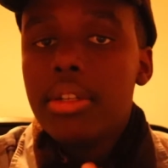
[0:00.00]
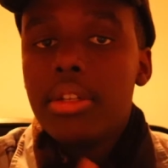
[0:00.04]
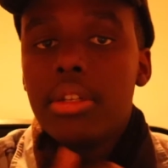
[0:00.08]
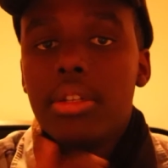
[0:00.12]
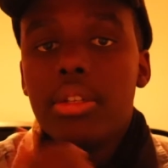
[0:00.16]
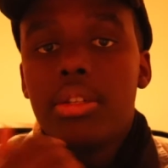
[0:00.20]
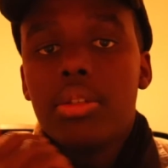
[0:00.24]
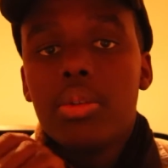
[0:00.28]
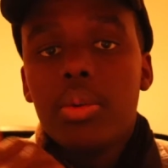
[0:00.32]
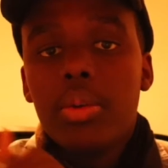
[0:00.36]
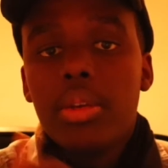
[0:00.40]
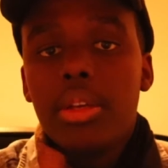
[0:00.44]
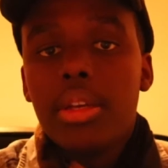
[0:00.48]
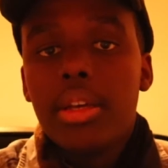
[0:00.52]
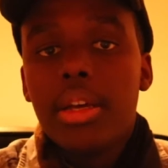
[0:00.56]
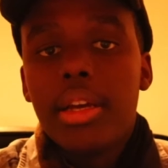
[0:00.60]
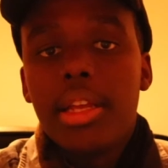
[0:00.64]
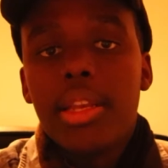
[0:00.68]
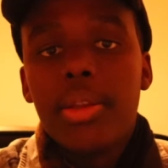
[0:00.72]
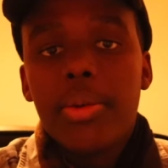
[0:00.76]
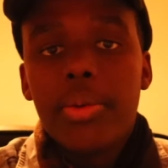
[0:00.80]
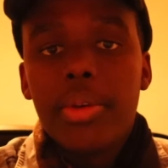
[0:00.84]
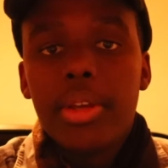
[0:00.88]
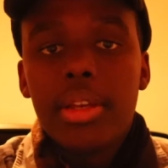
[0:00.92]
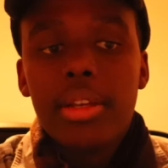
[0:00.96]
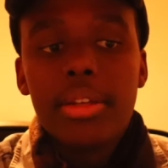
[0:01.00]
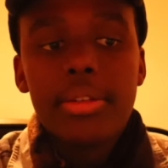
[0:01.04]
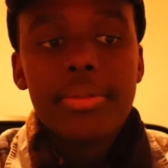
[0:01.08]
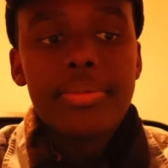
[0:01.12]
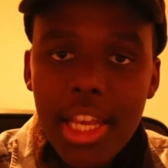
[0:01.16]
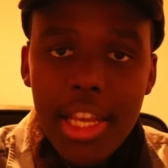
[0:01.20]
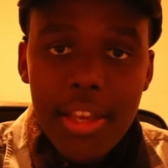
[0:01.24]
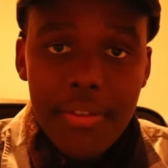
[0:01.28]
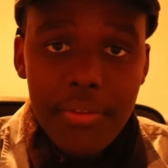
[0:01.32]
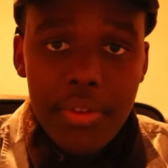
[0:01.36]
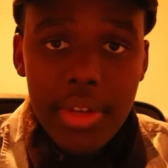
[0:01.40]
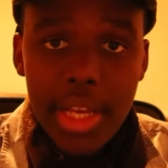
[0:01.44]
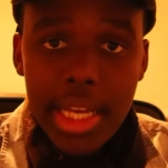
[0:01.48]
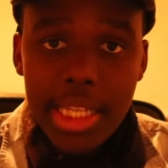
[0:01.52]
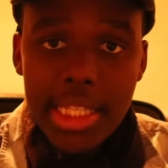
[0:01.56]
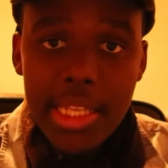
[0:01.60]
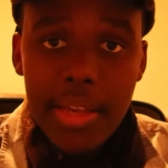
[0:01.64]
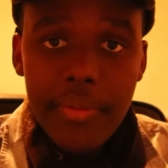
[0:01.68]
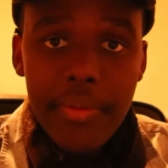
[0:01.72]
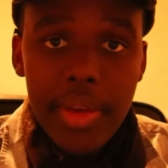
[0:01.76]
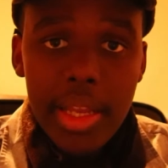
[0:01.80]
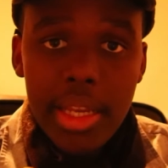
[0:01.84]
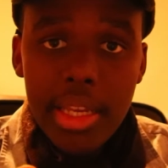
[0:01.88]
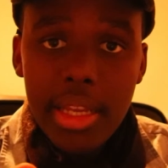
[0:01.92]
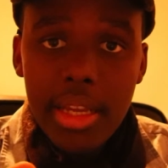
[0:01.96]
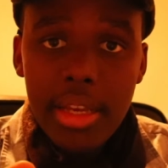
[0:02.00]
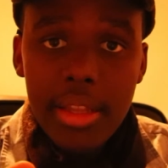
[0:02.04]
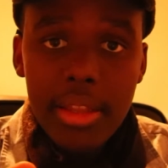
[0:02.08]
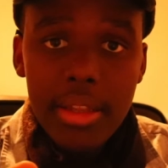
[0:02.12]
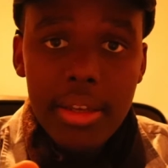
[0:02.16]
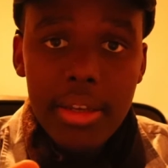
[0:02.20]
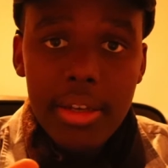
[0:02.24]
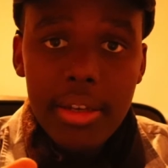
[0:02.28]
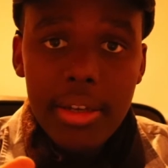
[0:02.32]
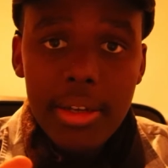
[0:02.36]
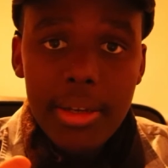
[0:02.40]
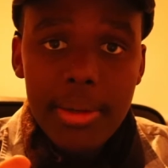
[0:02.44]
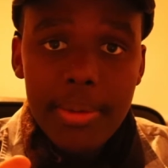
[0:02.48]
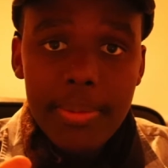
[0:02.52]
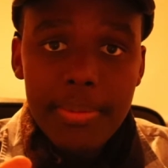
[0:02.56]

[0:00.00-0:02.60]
So yeah, anyway, if you guys have any other